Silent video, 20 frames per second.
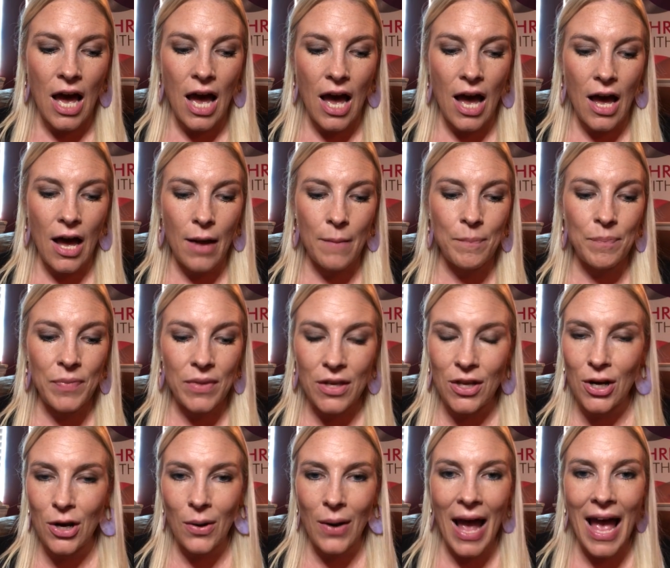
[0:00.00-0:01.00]

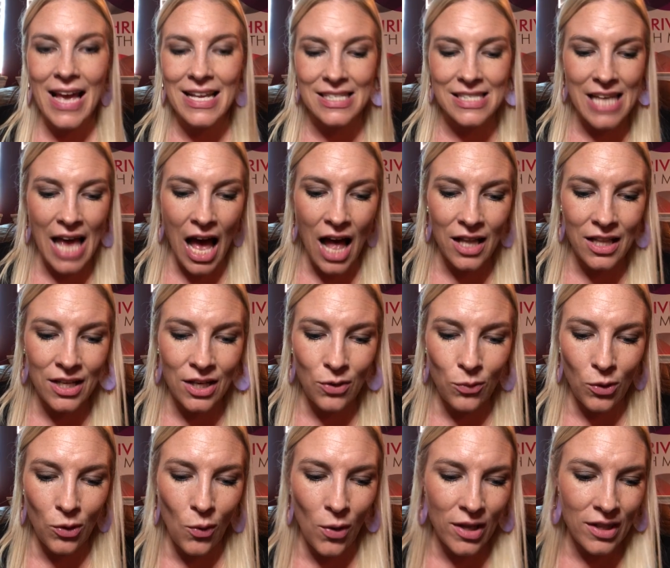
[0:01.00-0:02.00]
Hey, Sally,
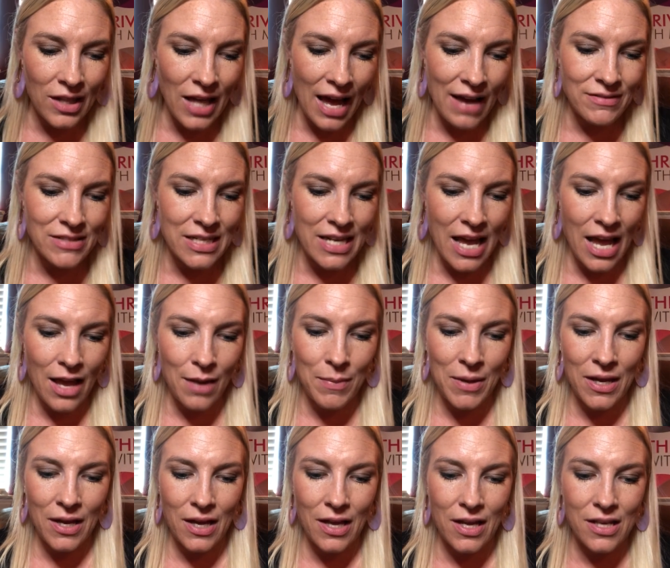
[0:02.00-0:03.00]
we're going live today
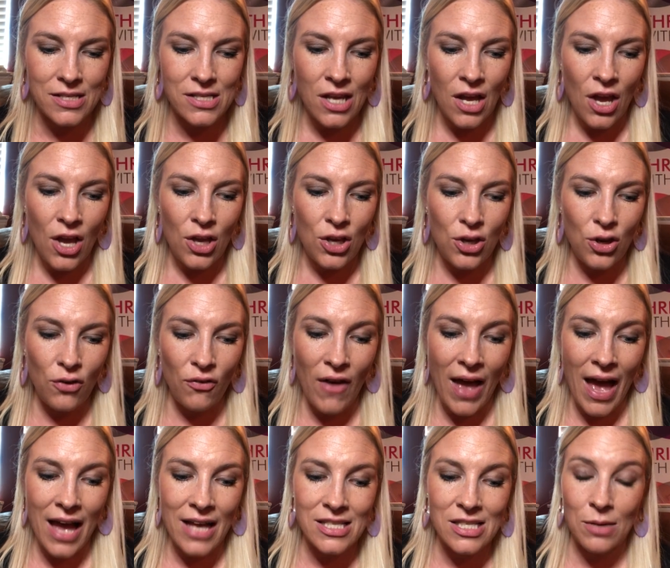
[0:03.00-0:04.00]
because you've
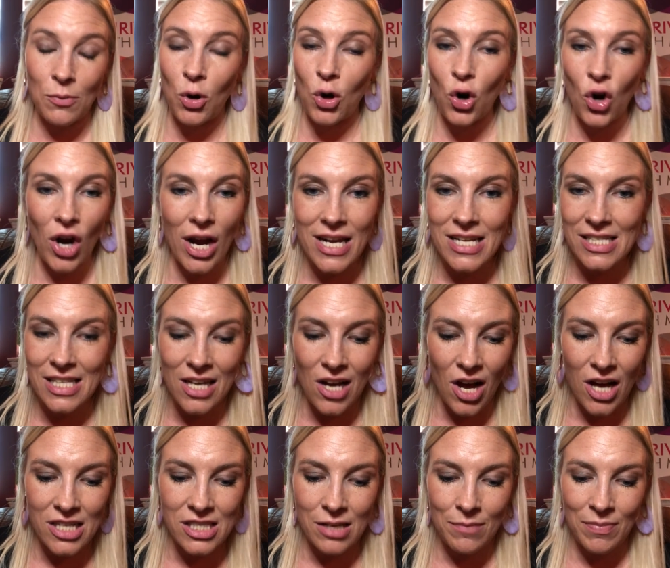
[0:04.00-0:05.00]
had some crazy
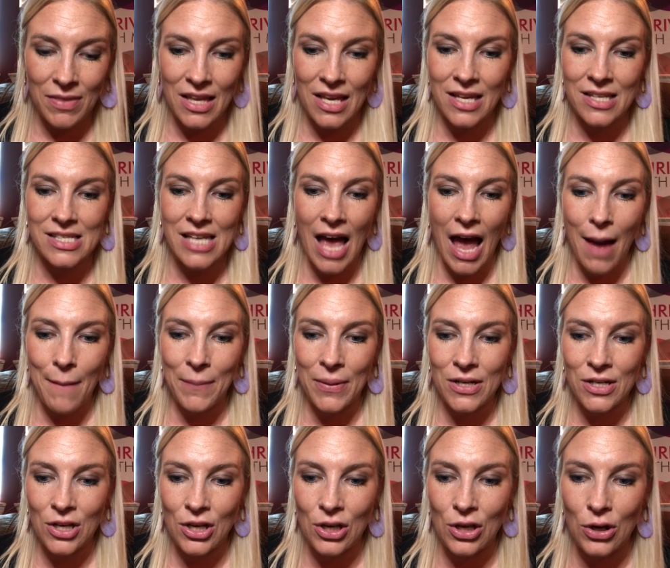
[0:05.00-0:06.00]
awesome things
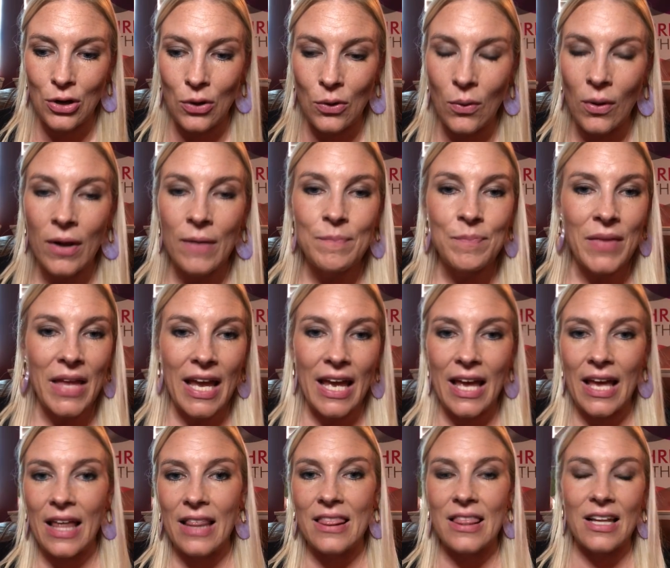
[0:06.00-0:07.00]
happen to you
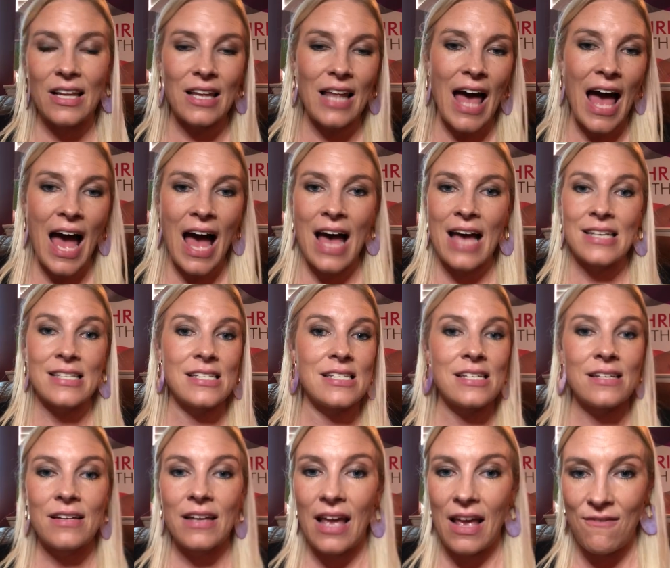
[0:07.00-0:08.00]
in the
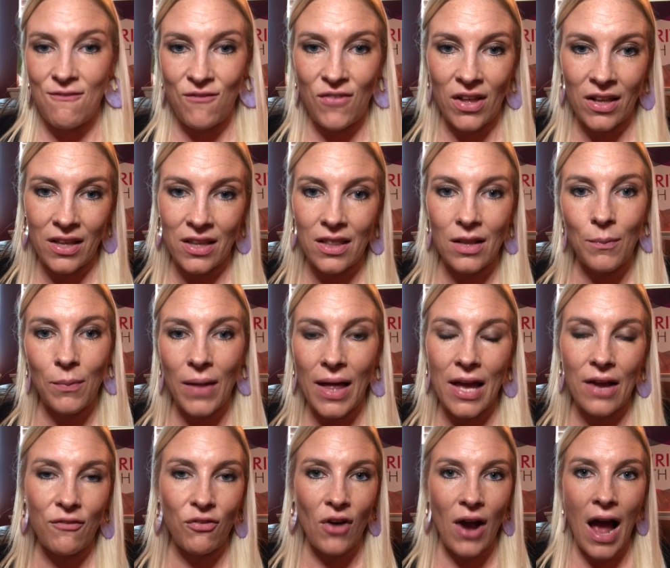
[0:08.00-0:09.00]
last, and fill in the
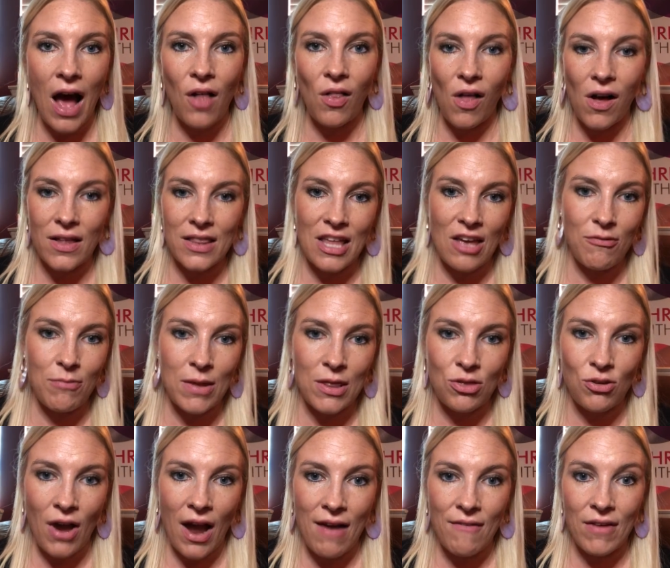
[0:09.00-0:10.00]
blank for how long they've been
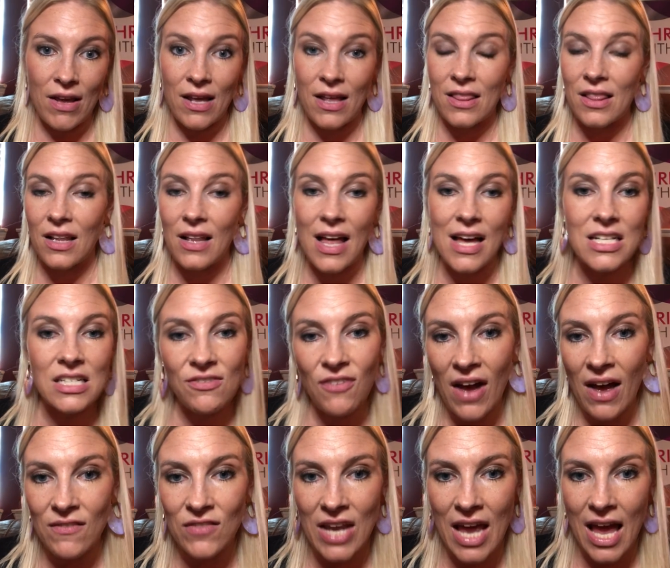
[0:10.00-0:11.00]
thriving. In the last
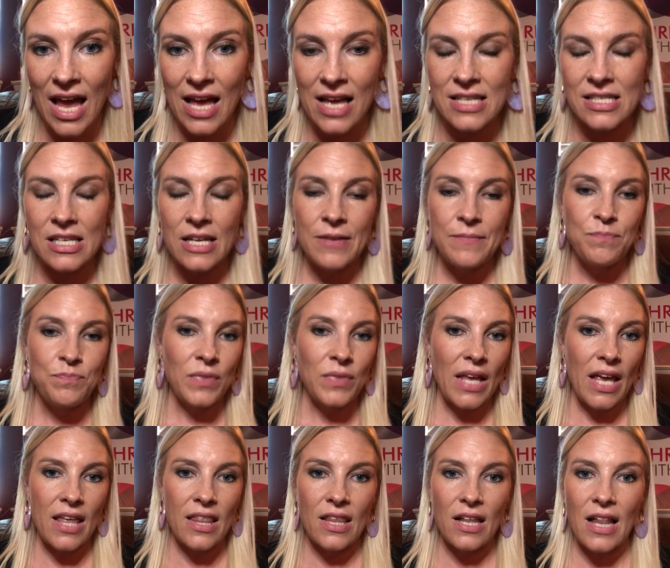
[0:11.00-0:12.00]
5 days,
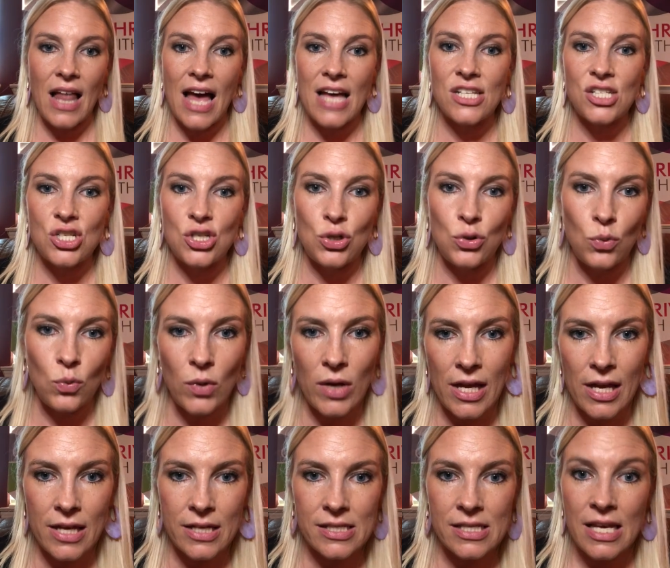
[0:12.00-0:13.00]
in the last 2
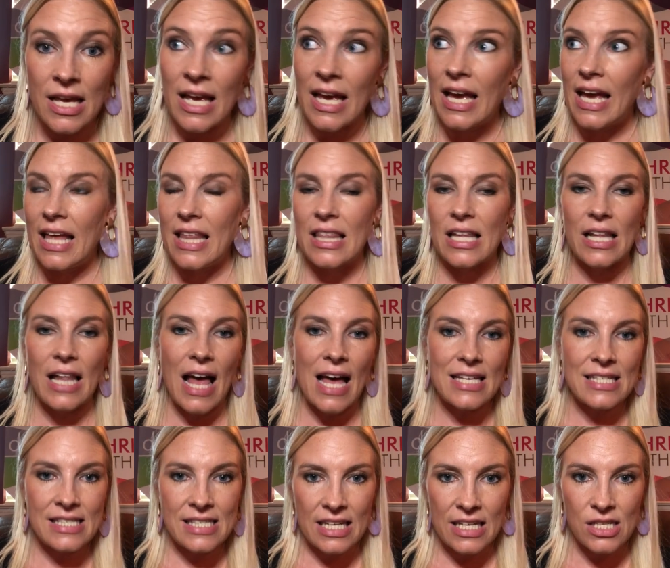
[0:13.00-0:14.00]
weeks, in the
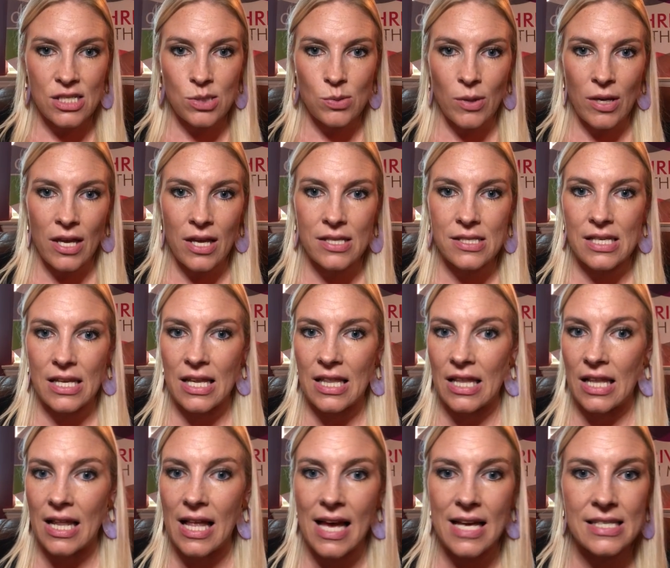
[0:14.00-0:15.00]
last 6 weeks, in
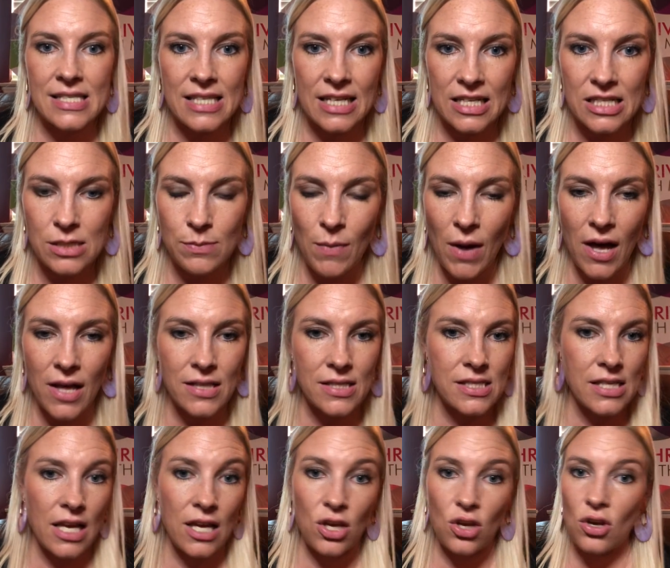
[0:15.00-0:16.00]
the last 6
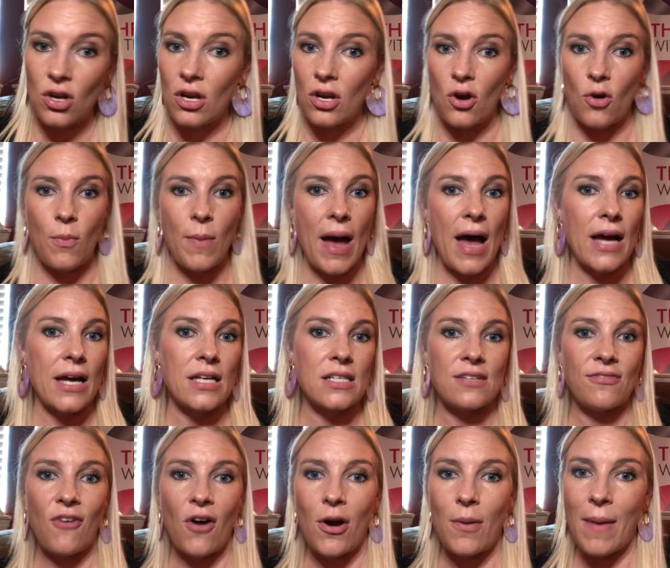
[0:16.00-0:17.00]
months. You can go back
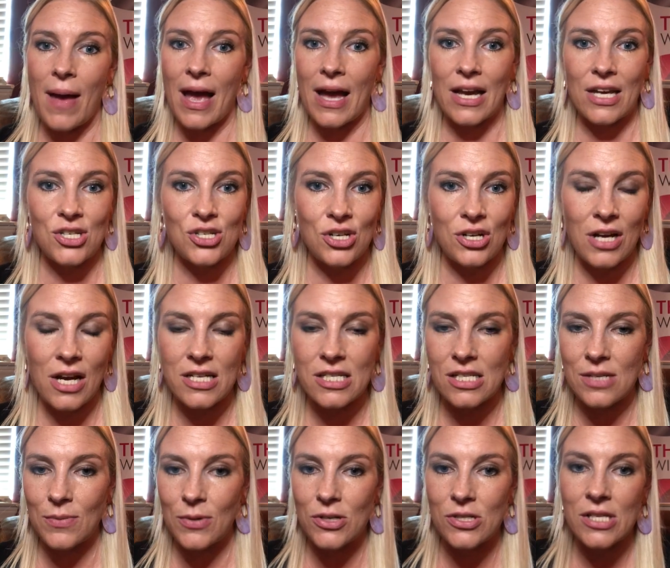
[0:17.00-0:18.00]
as far back as your
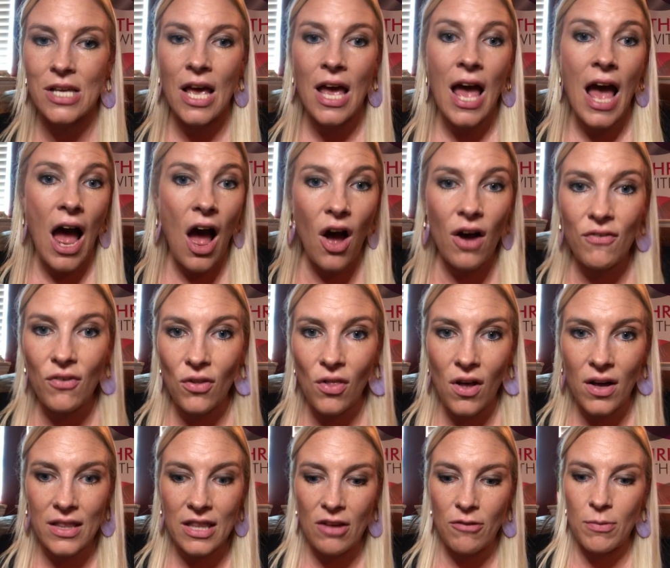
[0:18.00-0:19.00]
customers, however
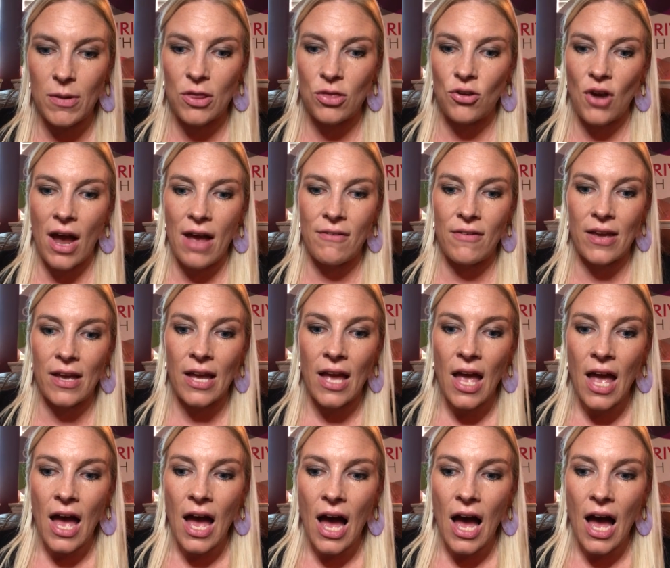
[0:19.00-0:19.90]
long they've been thriving.